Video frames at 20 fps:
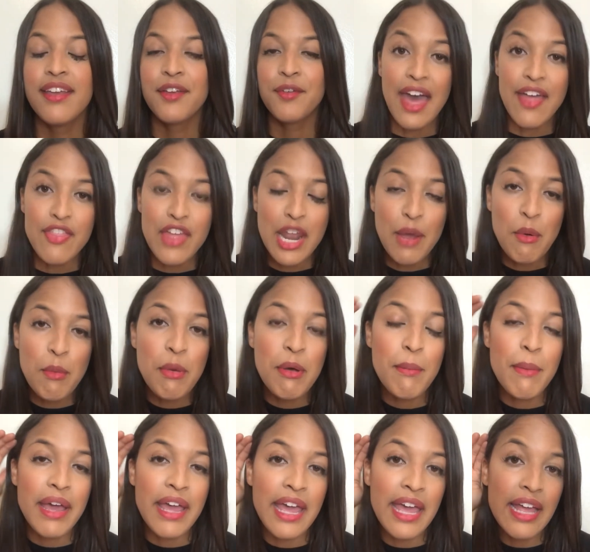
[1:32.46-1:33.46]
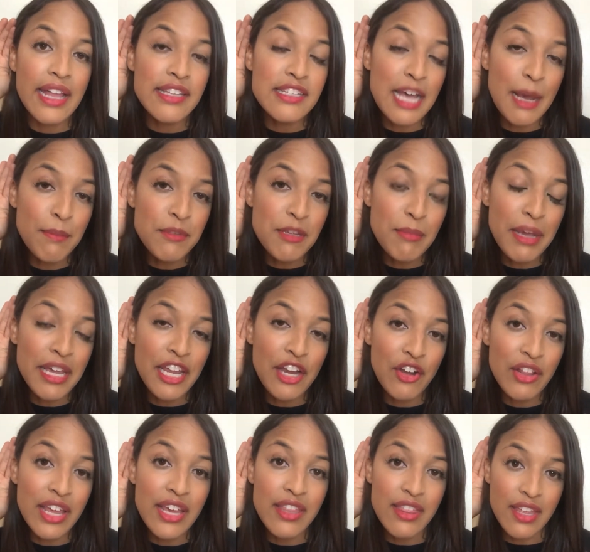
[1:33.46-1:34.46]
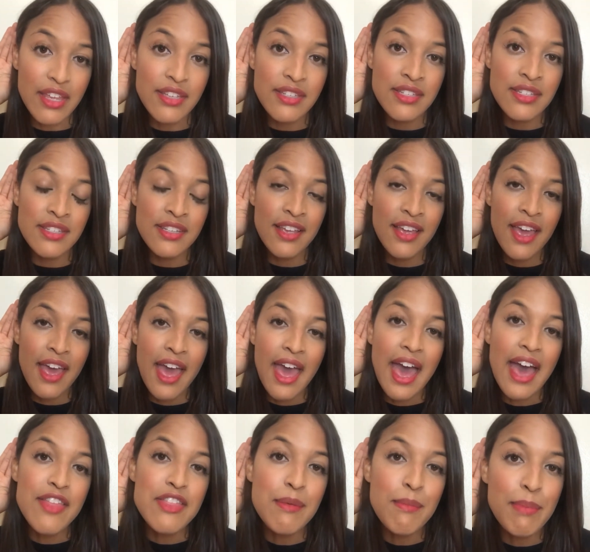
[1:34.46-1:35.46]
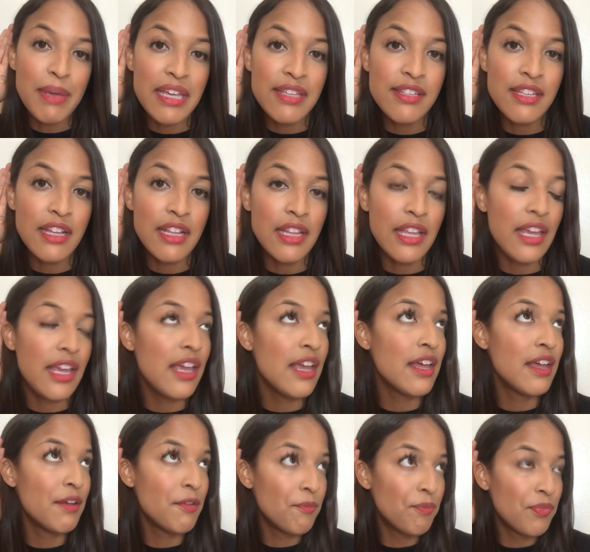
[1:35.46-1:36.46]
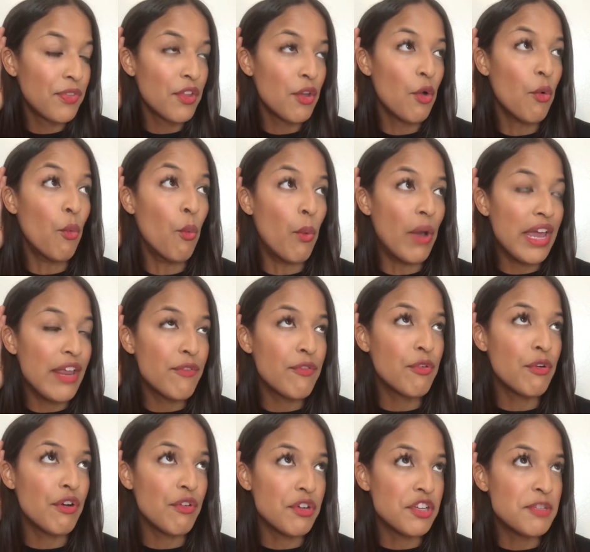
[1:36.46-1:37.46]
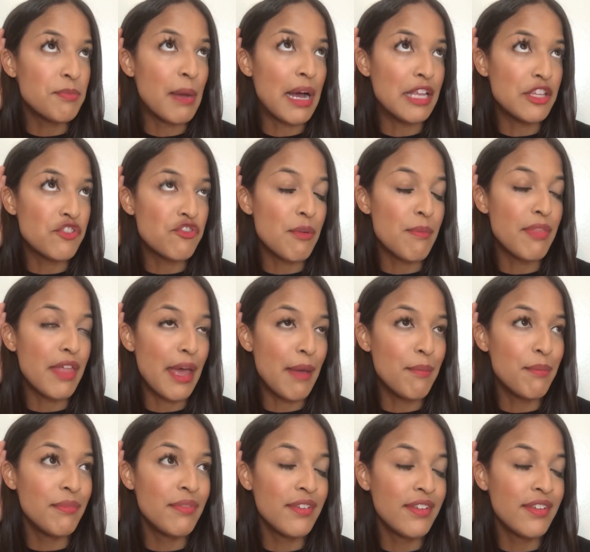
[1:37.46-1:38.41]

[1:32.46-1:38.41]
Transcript: And then I would put my hand up to my ear like this, and then basically wait for a response from them.